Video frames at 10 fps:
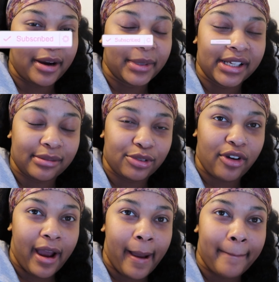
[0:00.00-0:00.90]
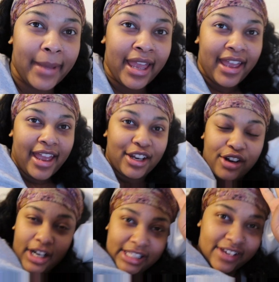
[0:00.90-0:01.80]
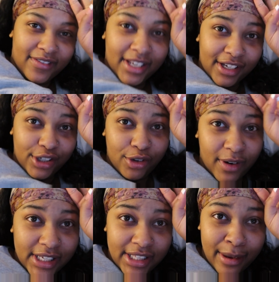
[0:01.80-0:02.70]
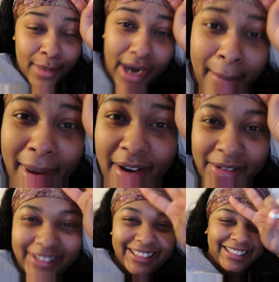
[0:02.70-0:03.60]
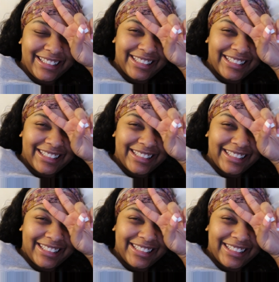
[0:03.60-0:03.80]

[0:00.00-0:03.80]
comment, and subscribe, and Darling TV looks crusty, but I'm out.